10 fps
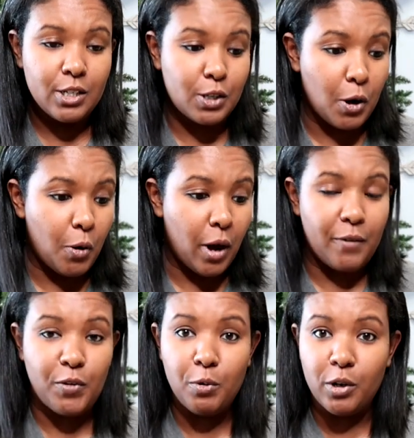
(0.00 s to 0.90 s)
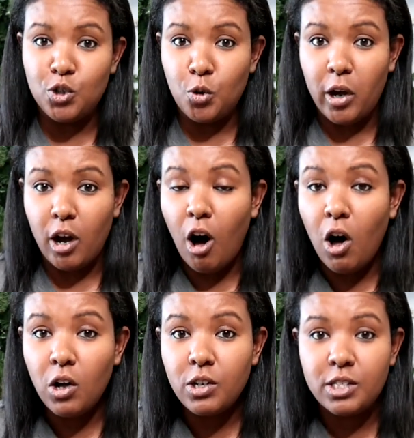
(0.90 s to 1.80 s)
So if you enjoy
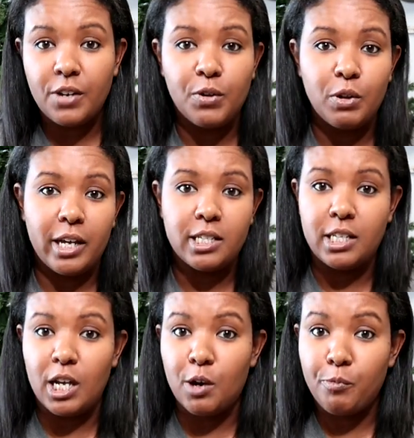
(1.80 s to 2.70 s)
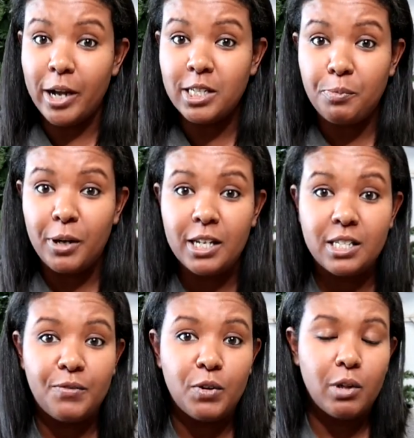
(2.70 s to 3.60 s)
hauls, if you like seeing
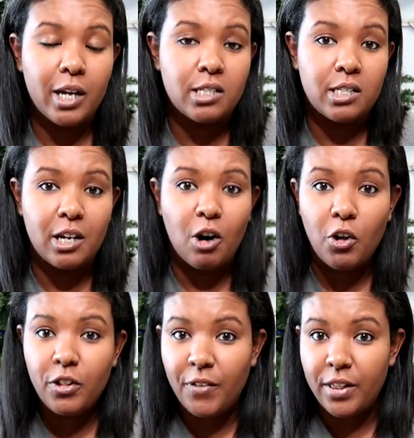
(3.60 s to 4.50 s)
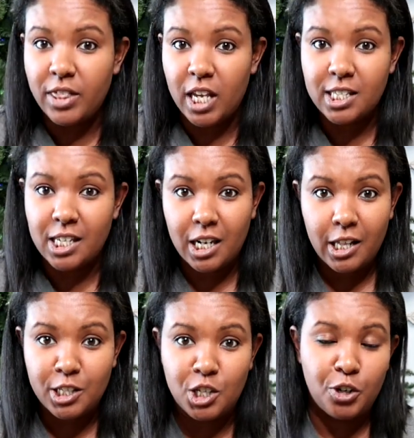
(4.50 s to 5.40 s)
recipes, if you like seeing all the fun things that I
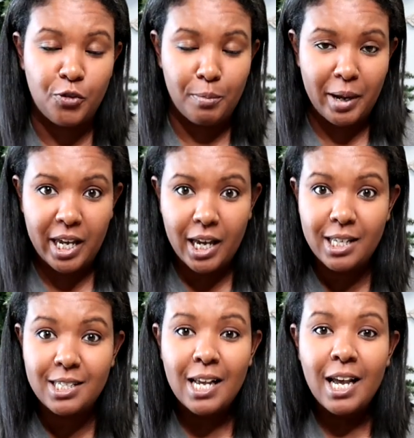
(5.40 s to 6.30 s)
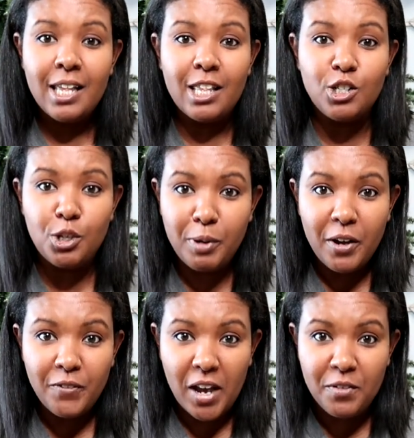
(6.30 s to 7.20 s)
like to do for my kids, then do me
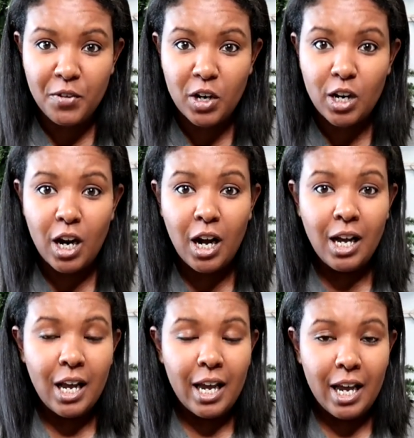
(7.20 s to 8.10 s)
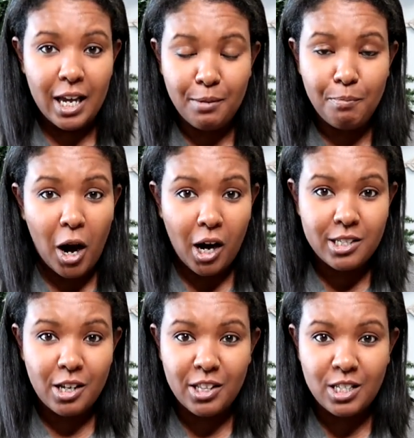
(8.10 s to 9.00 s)
a favor, hit
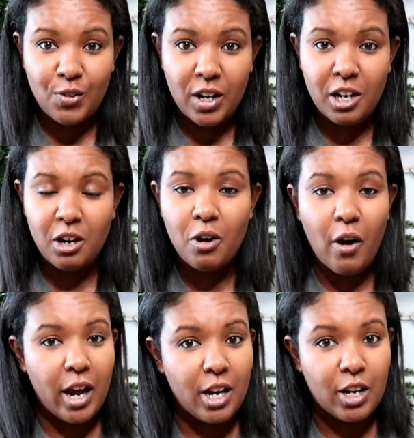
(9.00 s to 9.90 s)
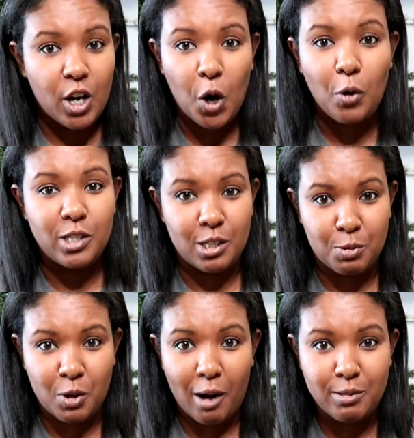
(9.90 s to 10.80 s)
pause on this video and go and
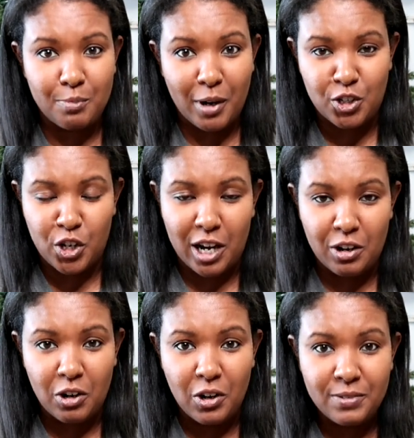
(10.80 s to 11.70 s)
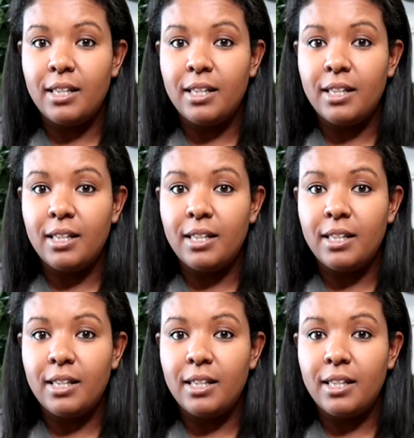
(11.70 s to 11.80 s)
subscribe to my channel.